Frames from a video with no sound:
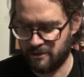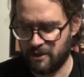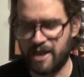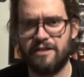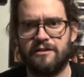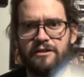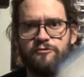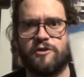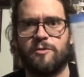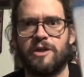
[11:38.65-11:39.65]
And a good
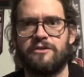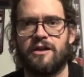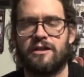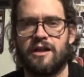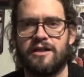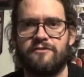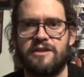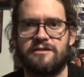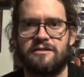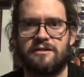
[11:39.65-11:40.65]
film, I thought. Kind of
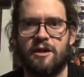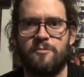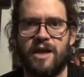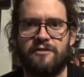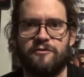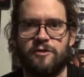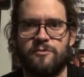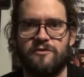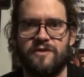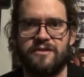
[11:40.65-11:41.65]
his comeback film,
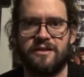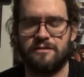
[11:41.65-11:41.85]
The Visit.